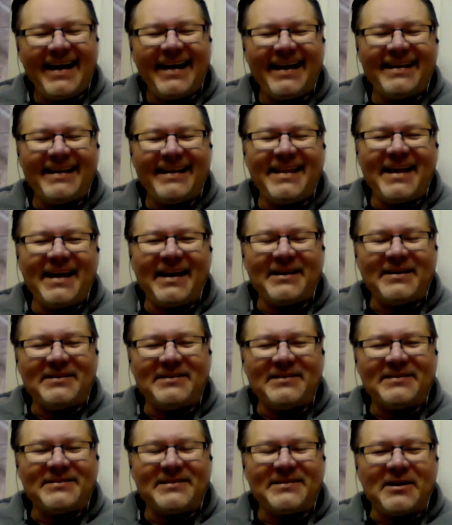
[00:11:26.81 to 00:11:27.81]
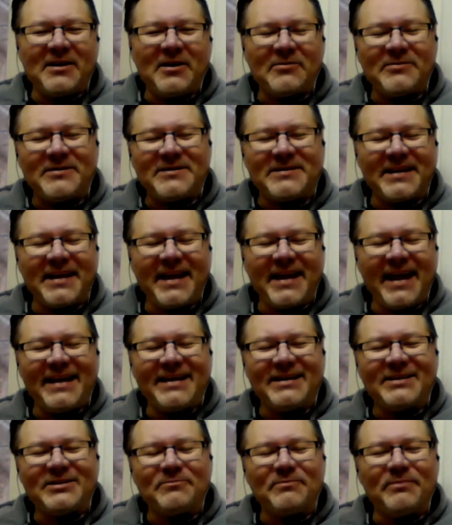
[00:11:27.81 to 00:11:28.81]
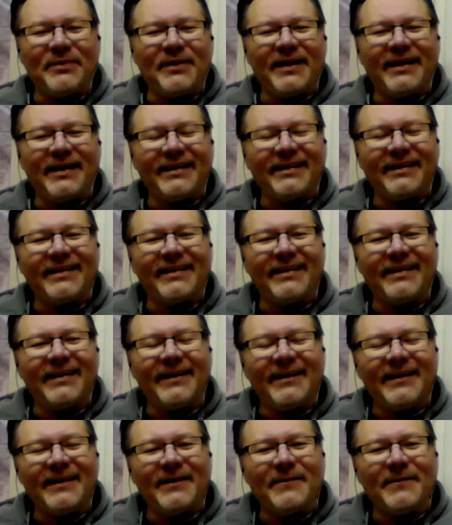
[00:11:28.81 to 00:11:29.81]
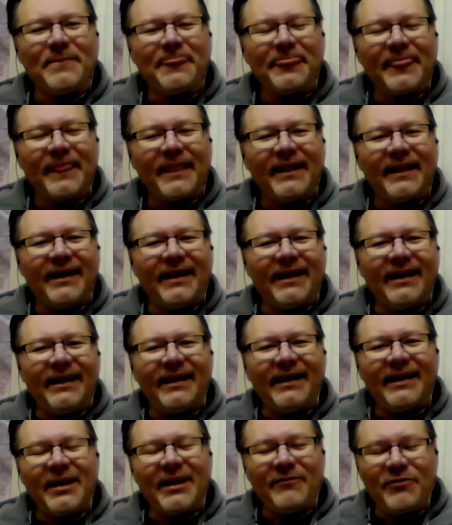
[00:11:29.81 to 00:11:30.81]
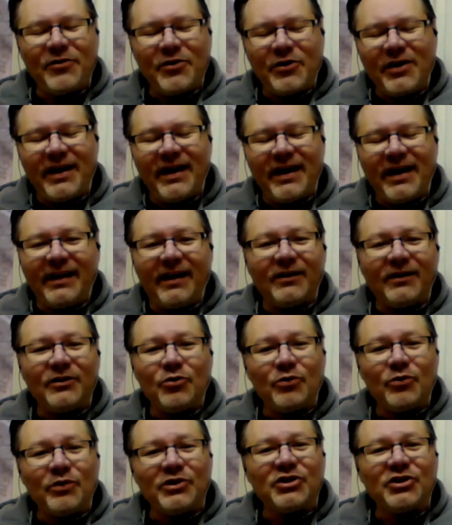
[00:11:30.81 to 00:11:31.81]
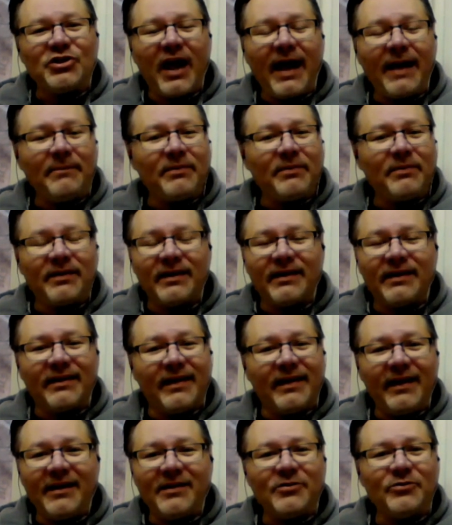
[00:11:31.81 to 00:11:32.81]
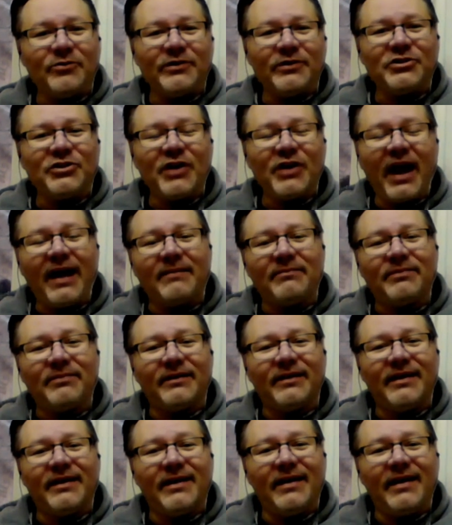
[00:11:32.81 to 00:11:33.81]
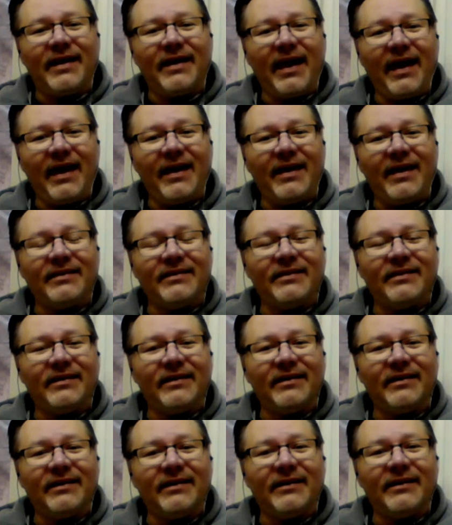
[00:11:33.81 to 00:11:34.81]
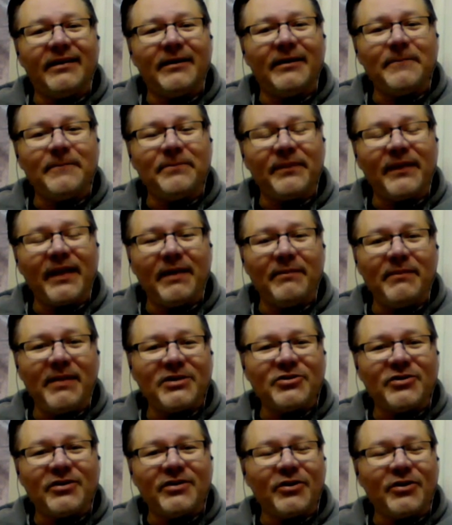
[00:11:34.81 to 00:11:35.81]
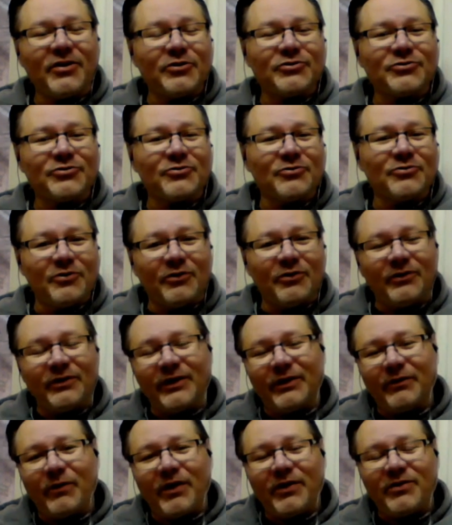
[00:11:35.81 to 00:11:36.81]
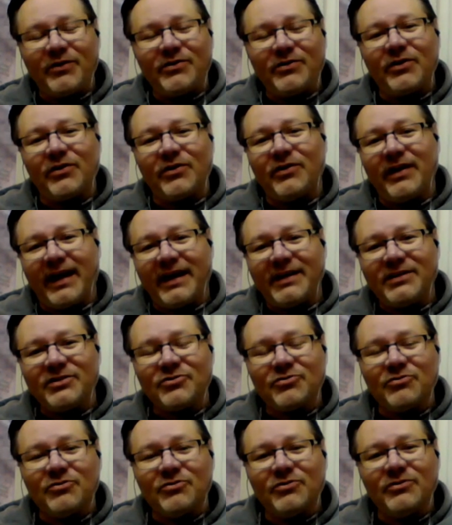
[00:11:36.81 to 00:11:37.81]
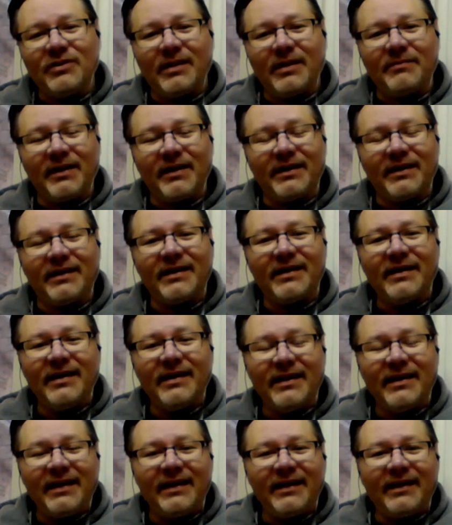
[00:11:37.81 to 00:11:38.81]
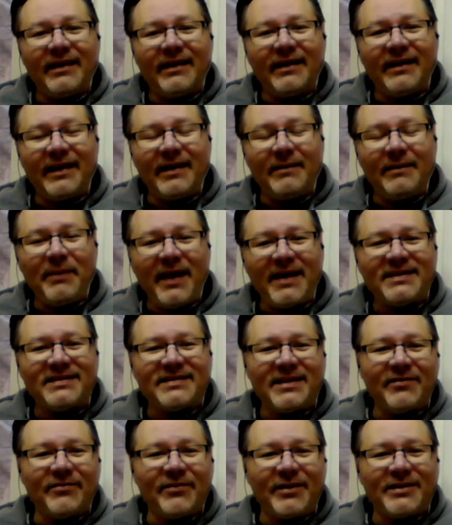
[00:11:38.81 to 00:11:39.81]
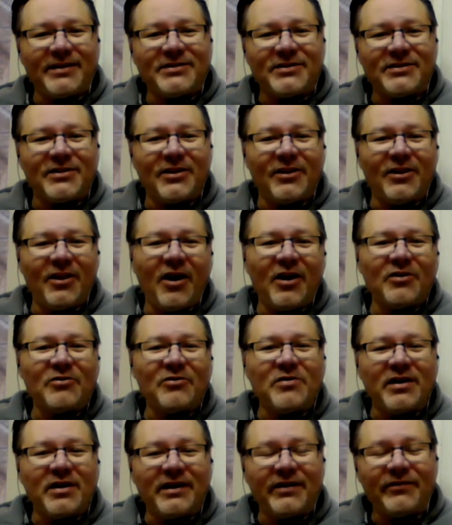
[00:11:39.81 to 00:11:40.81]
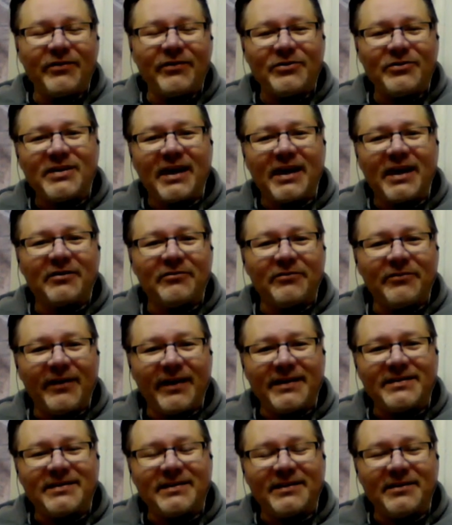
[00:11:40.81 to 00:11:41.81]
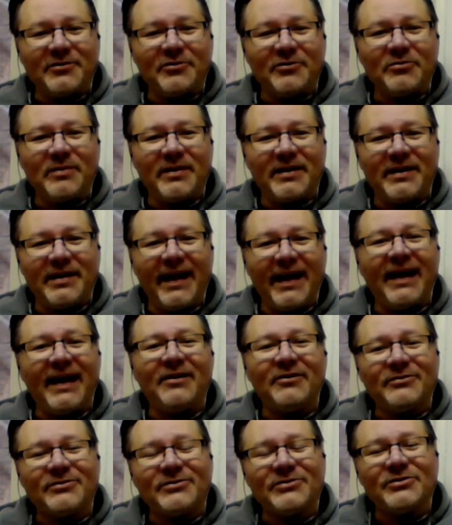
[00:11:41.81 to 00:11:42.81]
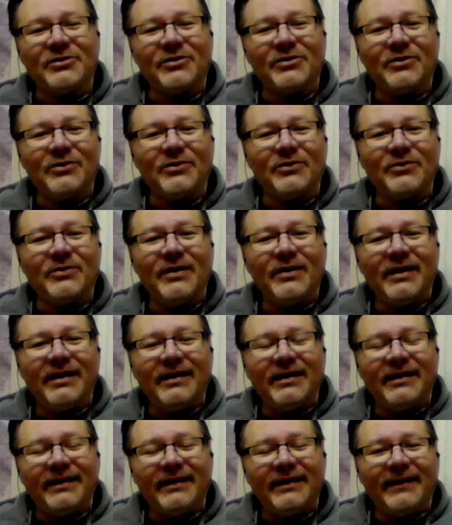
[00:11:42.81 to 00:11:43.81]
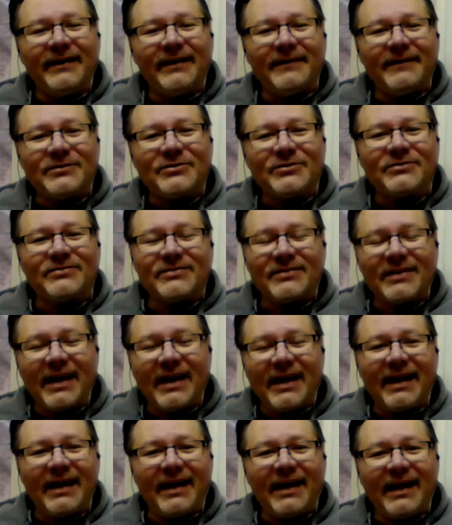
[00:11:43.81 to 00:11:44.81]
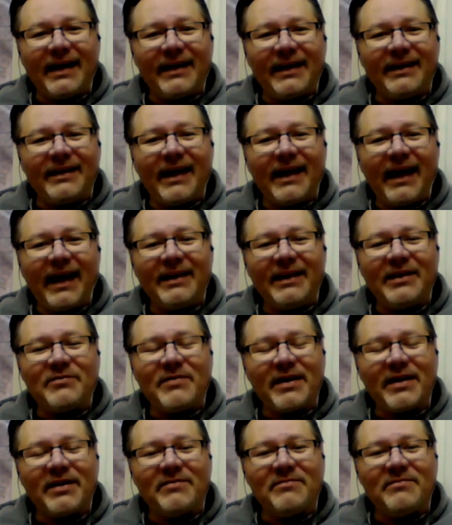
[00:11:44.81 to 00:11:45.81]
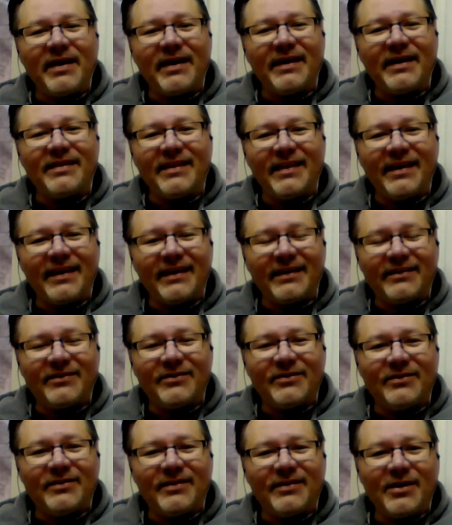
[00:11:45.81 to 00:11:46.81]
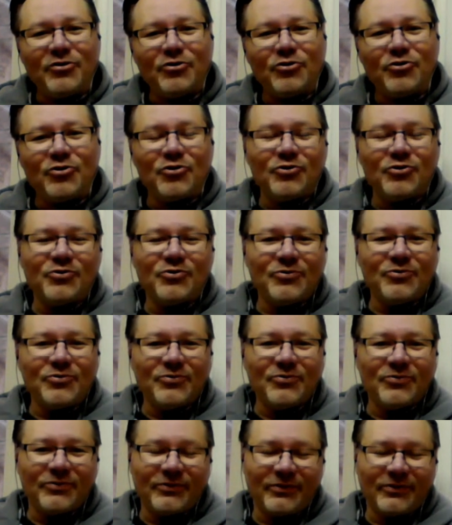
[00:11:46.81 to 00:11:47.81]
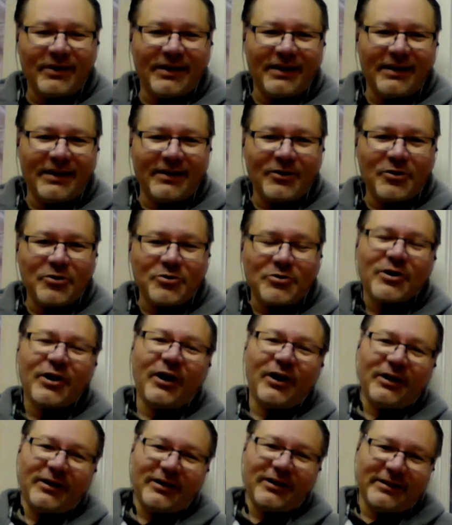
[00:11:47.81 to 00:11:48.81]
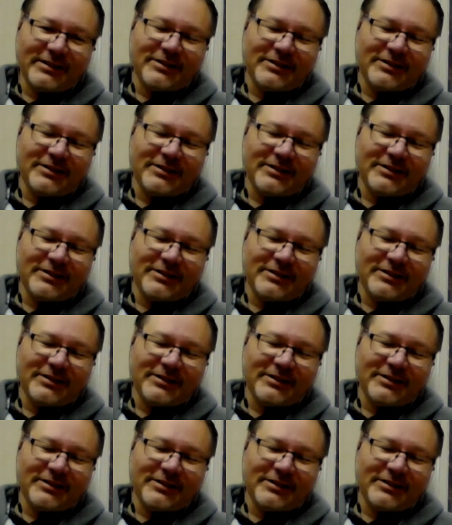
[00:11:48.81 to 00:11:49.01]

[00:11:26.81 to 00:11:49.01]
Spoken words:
And it's not always the case, but if you could get onto a shop, and make sure you go to school, whether you go to night school. I mean, it pays dividends in the long run if you sacrifice a little bit now. So I highly recommend that you do go to college.